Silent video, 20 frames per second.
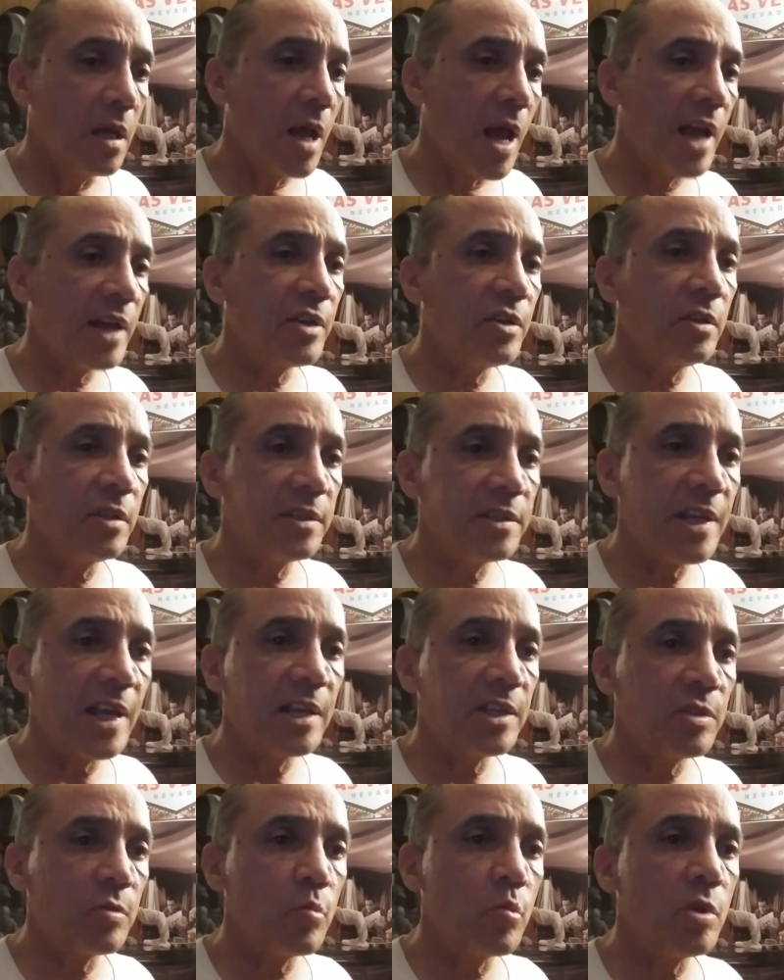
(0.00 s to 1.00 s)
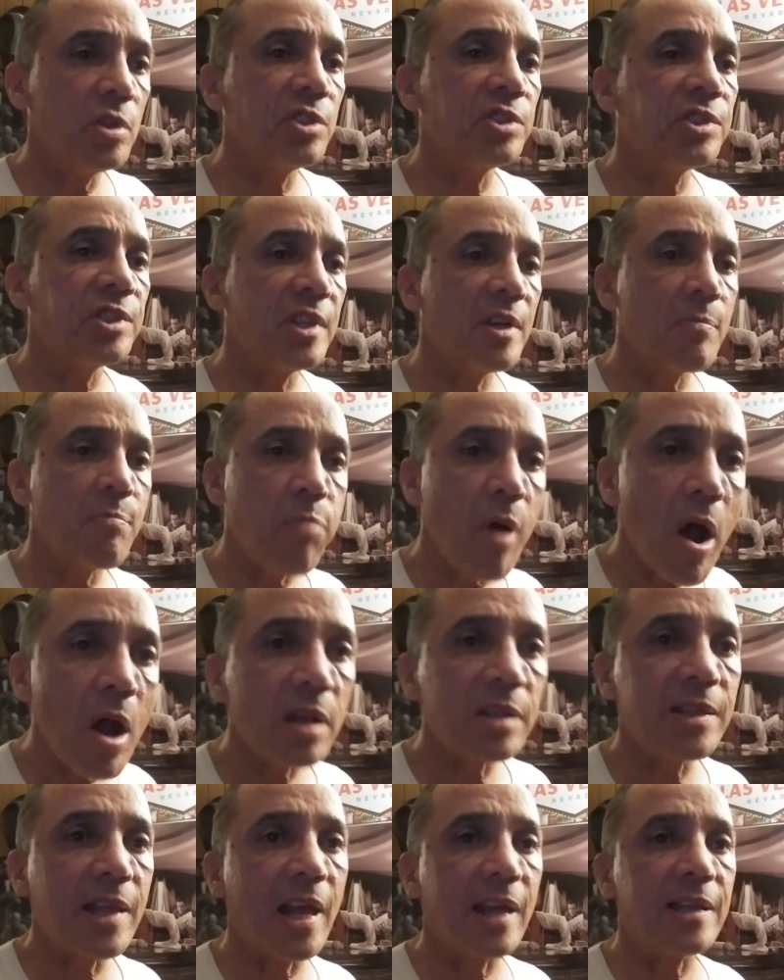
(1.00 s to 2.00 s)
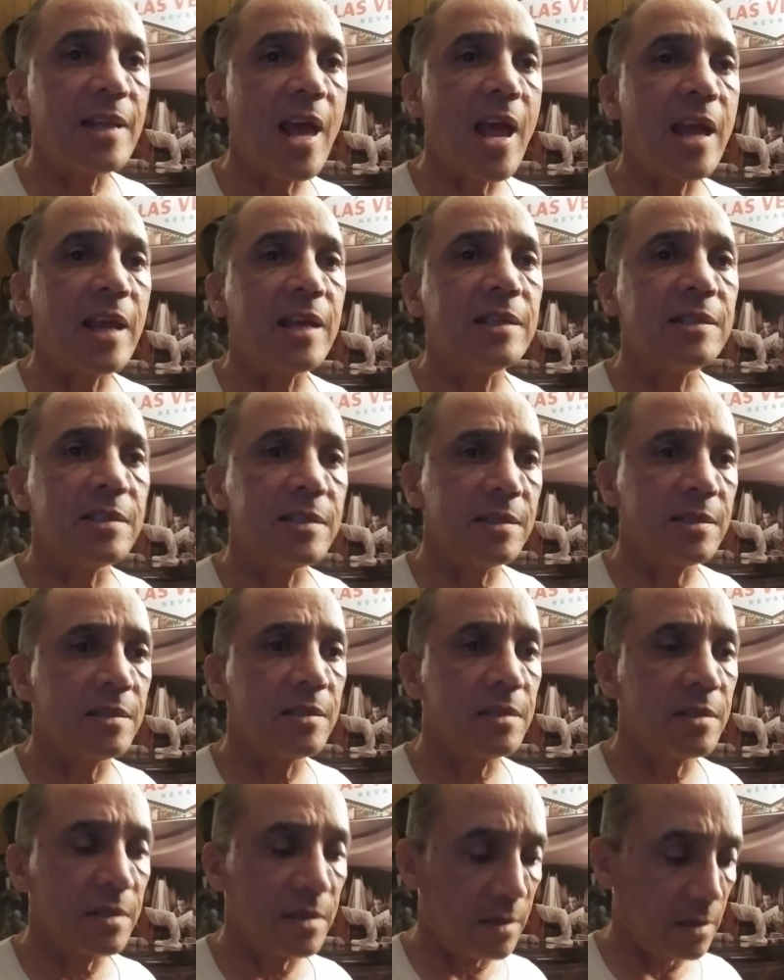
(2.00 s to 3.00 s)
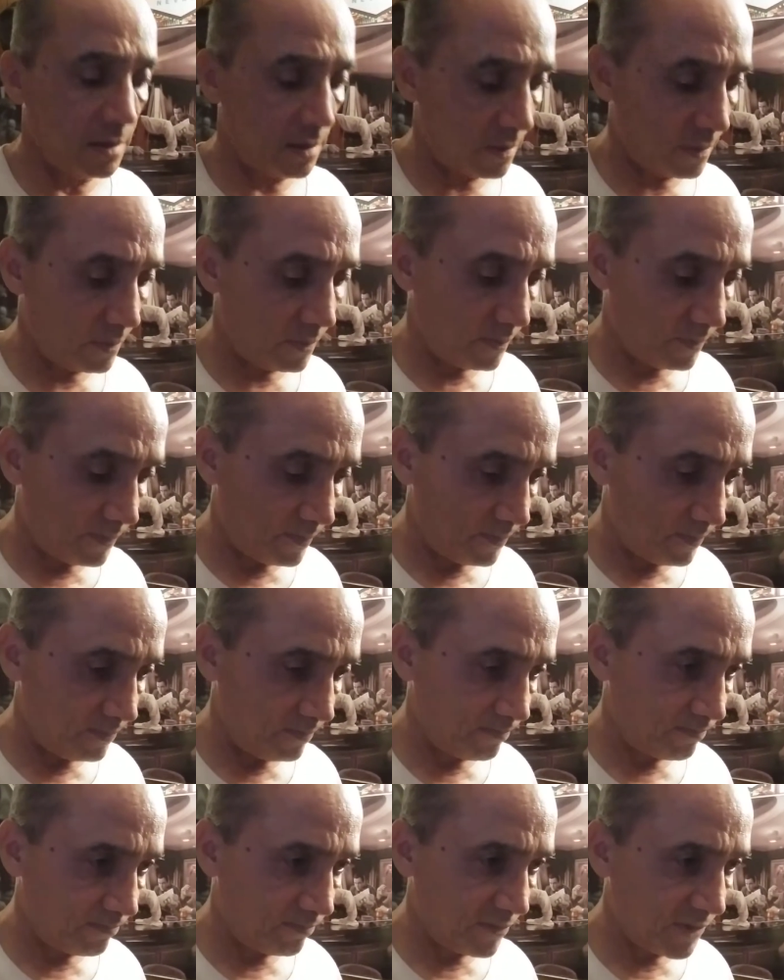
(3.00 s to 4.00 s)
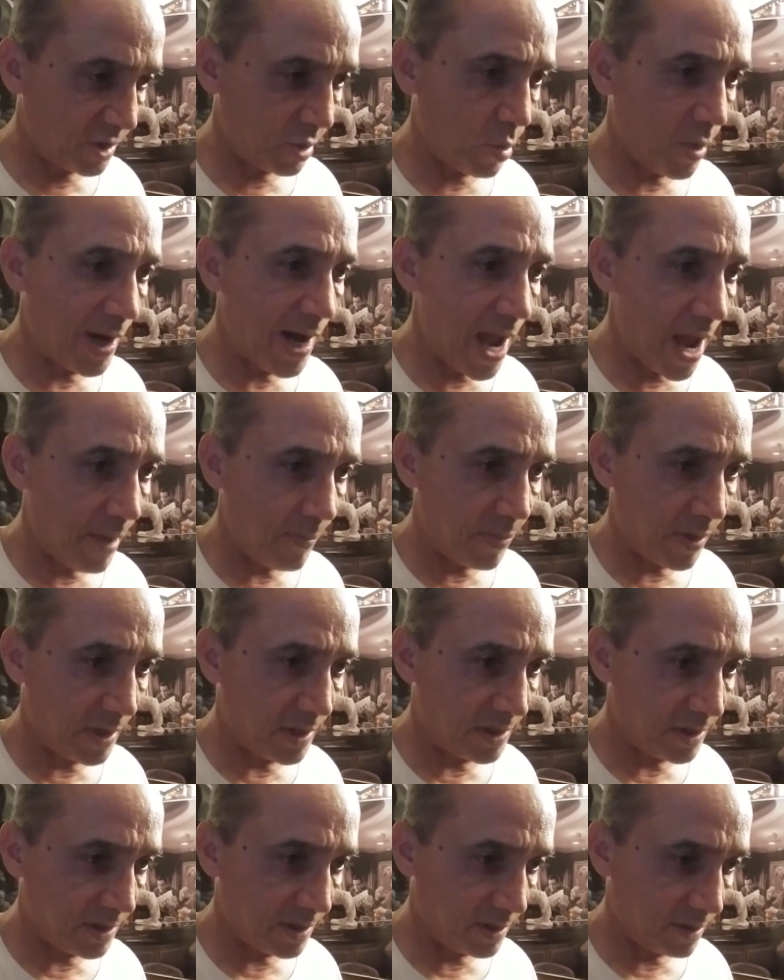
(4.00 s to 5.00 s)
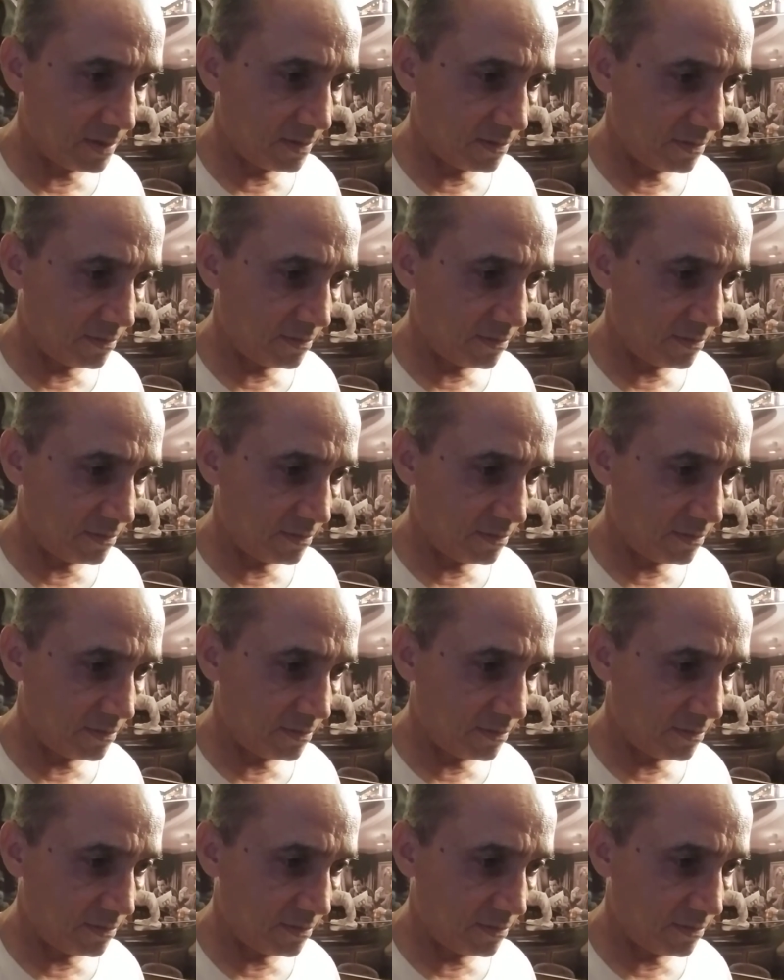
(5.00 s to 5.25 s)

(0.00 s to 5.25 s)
I could have taken Wilson apart that night. So what happens?